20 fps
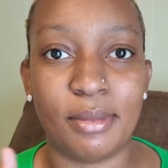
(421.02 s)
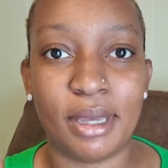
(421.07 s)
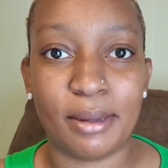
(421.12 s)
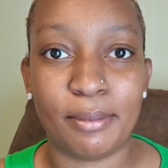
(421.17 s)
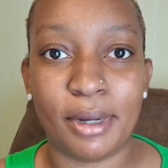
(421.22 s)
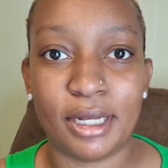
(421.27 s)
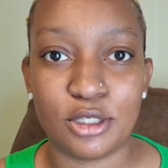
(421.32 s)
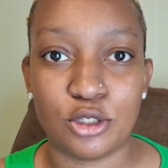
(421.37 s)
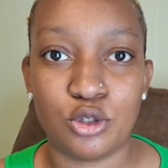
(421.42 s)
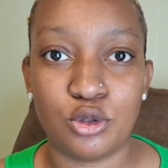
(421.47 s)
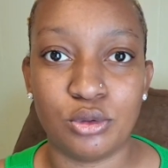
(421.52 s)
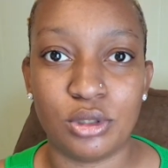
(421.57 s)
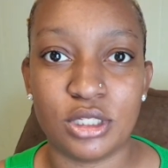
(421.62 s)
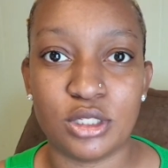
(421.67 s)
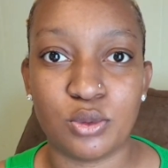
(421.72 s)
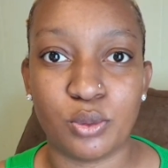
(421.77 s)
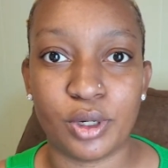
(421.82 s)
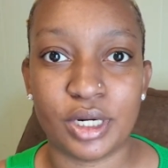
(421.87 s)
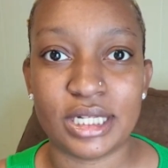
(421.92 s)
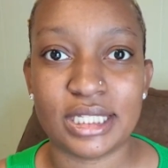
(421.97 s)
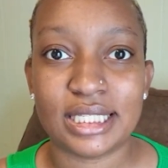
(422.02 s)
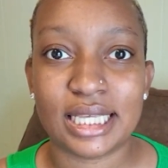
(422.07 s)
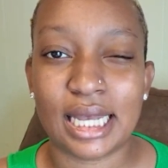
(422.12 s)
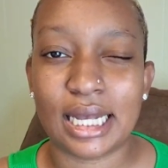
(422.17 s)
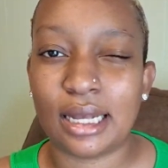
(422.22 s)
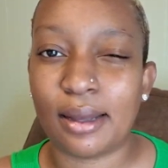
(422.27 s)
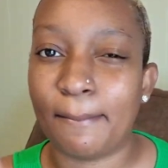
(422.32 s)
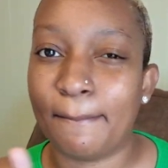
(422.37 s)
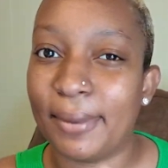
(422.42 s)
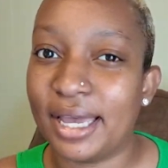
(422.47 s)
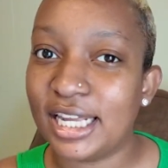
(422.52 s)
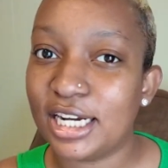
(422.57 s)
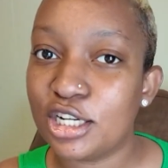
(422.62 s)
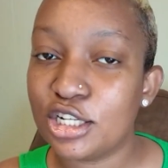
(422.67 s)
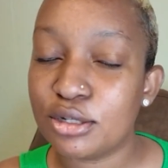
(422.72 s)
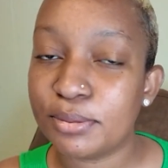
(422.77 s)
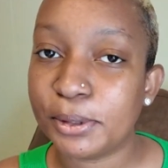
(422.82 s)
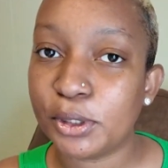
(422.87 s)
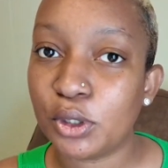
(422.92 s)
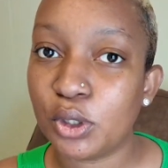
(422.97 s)
make my to-do list where it's like
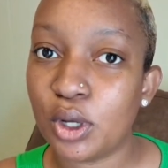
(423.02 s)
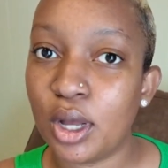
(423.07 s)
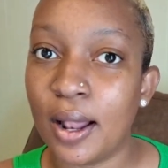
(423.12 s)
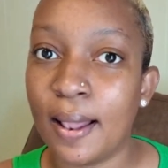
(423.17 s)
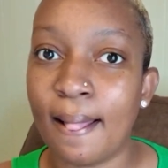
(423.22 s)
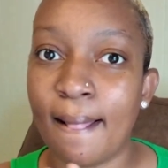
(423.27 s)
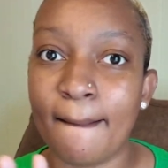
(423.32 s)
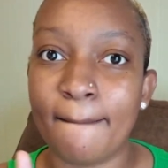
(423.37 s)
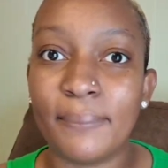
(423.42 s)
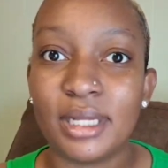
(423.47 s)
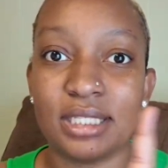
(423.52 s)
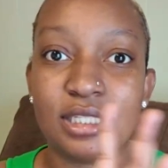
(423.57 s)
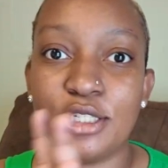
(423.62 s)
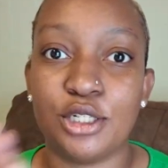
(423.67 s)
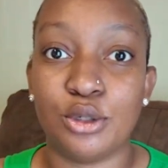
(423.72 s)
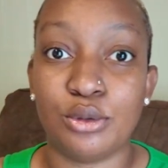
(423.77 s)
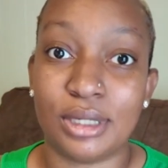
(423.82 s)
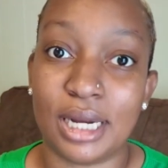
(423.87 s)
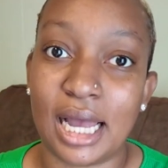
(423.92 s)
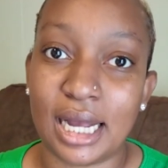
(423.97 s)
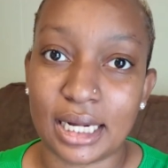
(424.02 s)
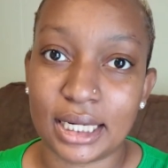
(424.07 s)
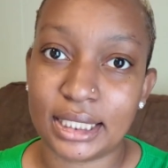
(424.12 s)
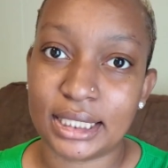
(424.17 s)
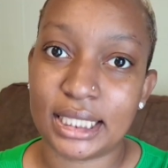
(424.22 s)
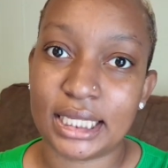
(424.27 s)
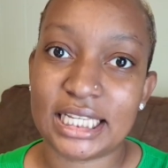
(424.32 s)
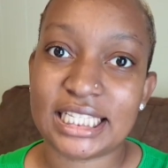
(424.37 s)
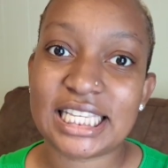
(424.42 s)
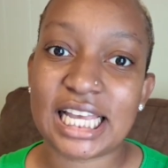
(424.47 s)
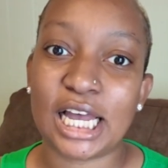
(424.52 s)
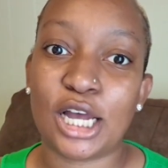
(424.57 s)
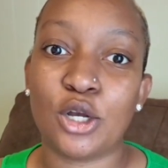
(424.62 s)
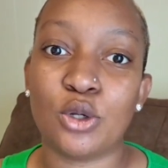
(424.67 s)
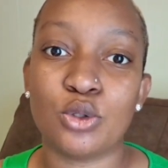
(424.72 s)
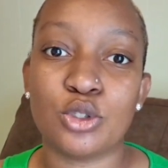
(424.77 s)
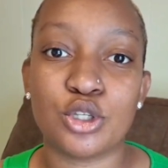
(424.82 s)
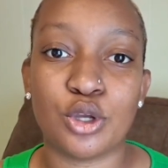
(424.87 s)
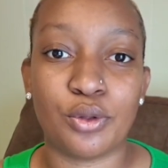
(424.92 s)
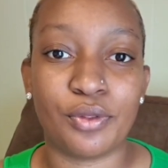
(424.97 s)
manageable, but still knocking things
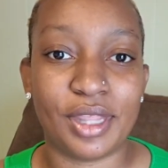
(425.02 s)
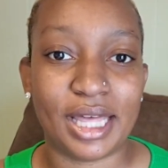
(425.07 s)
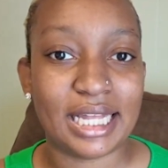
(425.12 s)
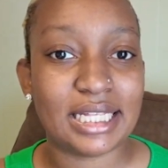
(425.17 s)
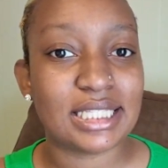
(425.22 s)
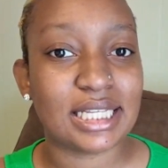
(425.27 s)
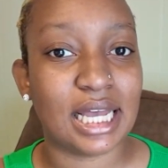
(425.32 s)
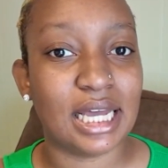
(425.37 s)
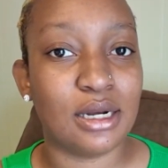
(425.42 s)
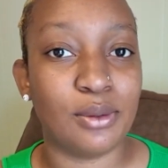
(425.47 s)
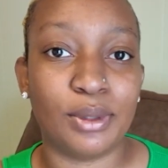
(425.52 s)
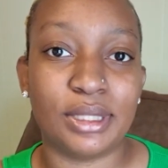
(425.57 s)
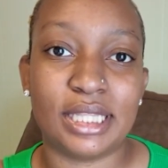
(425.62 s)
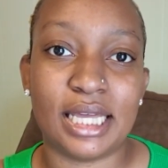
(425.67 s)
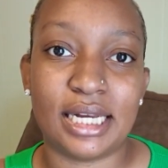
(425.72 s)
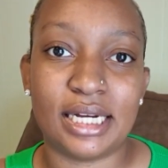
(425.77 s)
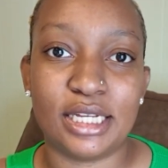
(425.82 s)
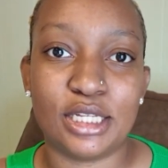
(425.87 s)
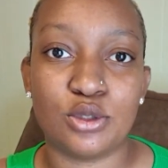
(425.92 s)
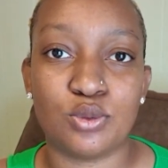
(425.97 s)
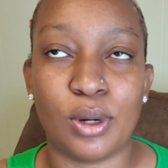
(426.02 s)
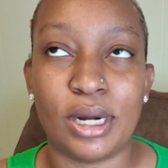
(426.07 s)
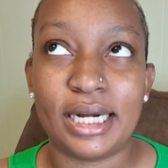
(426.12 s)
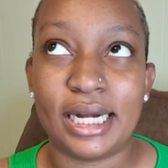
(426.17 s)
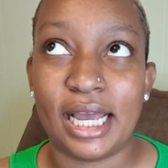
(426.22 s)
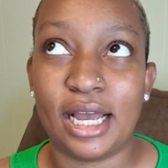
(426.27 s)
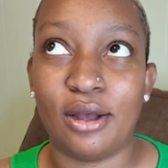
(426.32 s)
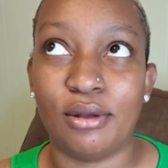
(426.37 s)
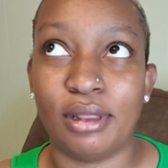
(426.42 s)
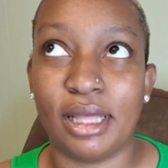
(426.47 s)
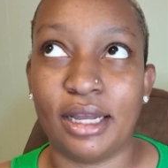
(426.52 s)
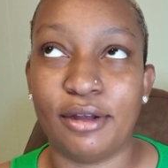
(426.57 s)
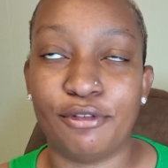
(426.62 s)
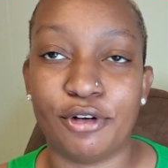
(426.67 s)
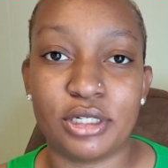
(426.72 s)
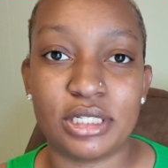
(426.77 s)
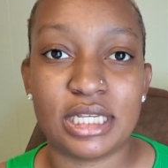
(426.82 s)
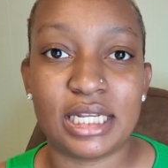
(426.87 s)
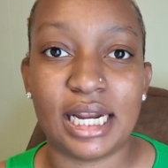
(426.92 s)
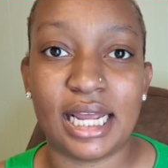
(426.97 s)
out. So that's kind of what that is right now. Like
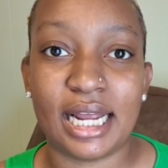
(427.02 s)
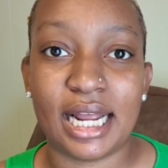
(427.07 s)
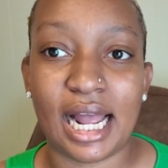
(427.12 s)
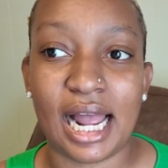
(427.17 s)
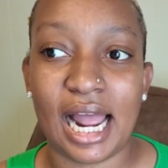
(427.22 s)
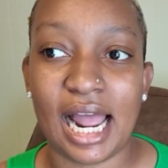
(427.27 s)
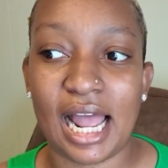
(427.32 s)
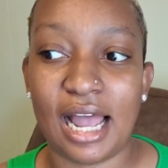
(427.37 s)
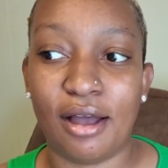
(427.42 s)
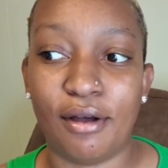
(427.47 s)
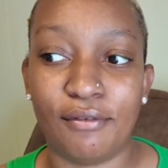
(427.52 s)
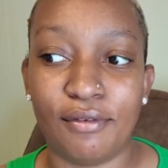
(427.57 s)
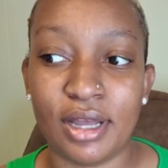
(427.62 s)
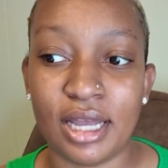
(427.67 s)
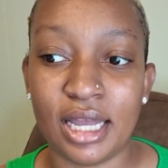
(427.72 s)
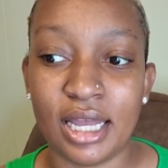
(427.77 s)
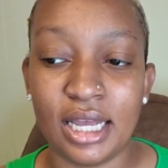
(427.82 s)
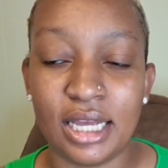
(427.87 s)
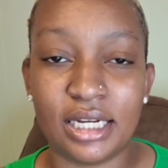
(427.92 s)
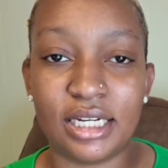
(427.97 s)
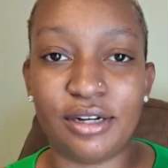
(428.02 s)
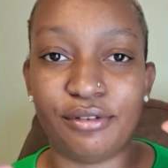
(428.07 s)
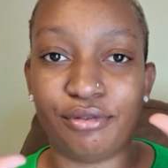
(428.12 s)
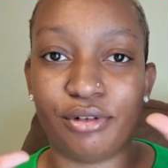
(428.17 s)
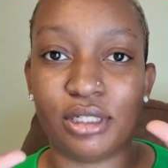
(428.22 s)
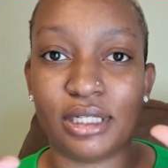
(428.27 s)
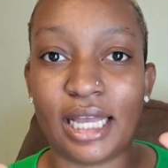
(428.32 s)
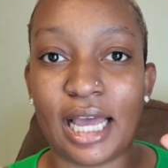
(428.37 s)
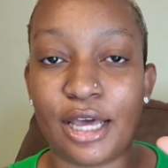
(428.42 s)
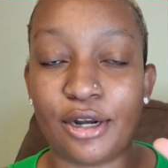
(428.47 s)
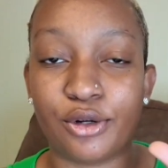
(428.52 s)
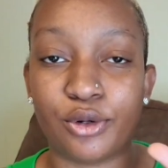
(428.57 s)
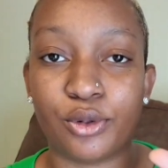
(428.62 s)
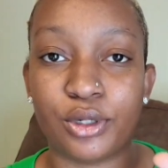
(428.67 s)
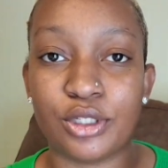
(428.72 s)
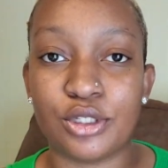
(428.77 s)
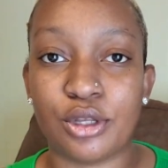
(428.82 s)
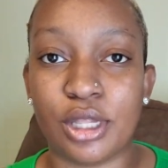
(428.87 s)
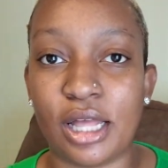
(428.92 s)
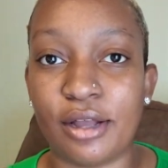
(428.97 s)
for today, I have different
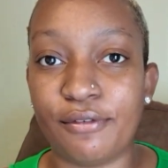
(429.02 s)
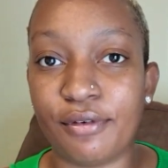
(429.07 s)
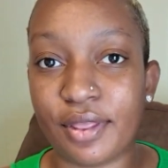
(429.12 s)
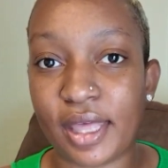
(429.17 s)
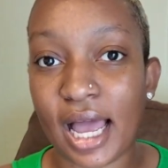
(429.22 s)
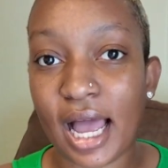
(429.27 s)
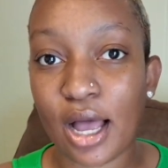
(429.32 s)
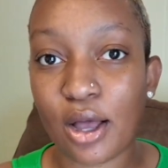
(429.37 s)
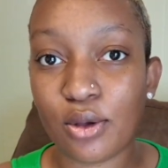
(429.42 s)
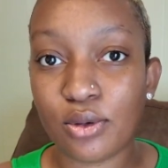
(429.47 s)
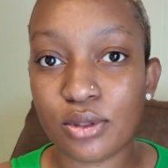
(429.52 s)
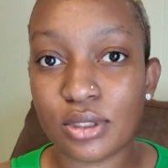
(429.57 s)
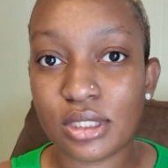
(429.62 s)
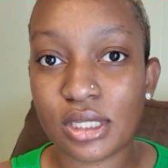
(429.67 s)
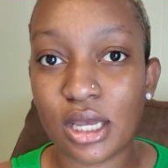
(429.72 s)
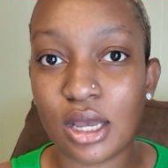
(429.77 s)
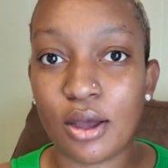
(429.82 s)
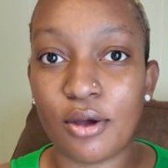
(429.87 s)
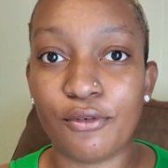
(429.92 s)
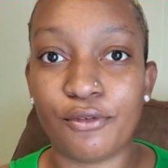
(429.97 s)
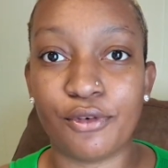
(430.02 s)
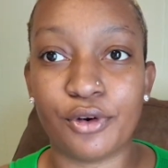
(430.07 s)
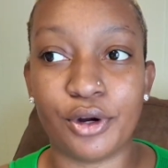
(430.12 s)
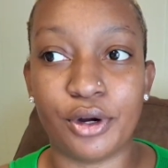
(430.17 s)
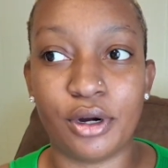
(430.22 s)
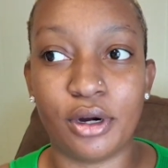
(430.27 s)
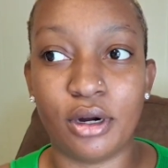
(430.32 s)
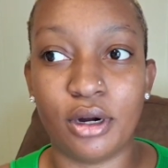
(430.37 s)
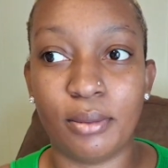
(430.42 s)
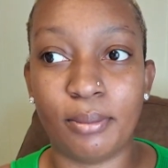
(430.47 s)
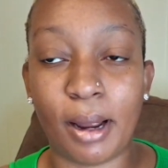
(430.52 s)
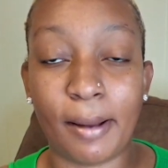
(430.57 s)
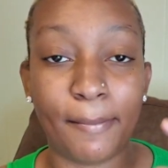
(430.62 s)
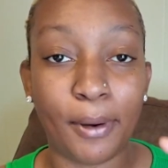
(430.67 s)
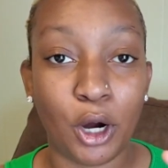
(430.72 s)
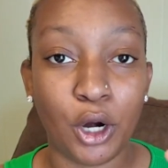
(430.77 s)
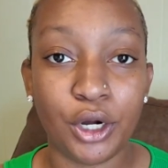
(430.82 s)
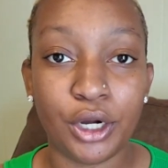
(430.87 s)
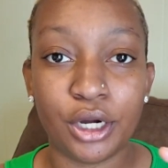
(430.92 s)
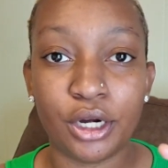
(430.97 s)
categories. So like for the house, for my
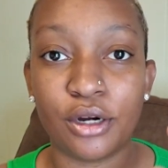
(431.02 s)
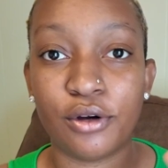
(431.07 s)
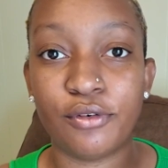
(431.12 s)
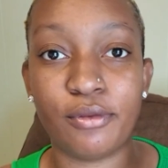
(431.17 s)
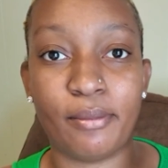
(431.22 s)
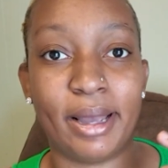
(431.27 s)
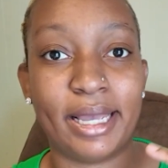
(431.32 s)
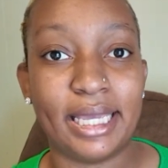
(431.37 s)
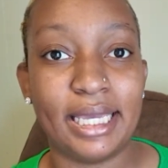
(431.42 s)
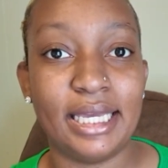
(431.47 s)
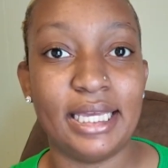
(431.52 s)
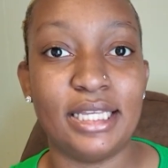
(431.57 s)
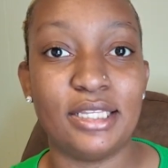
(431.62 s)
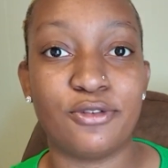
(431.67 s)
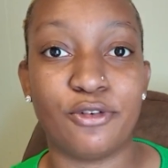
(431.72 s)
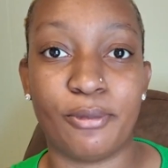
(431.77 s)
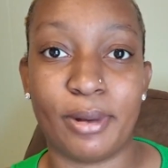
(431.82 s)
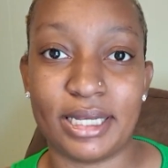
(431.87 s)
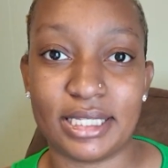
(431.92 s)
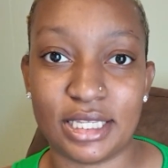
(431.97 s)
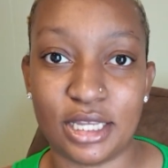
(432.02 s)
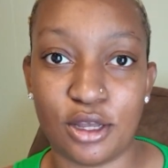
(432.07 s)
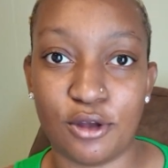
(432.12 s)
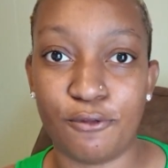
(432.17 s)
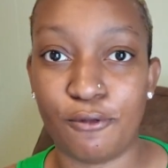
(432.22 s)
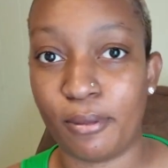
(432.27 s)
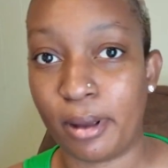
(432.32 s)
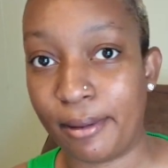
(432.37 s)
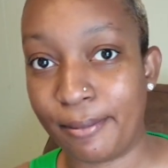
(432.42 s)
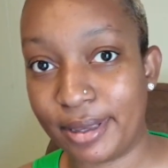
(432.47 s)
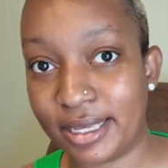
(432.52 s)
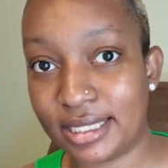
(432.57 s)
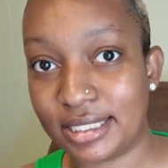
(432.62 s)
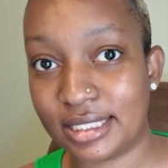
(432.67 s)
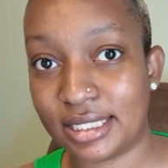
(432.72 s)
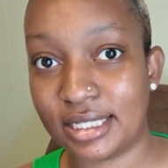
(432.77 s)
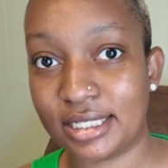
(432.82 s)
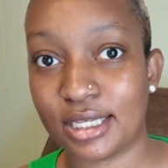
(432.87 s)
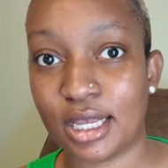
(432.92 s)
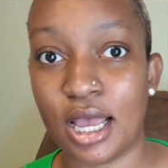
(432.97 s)
partner, for my kids, for myself, for my
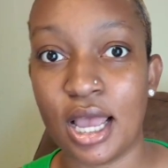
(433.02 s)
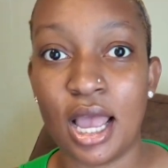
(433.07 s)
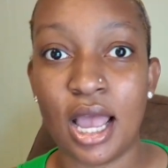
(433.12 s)
business.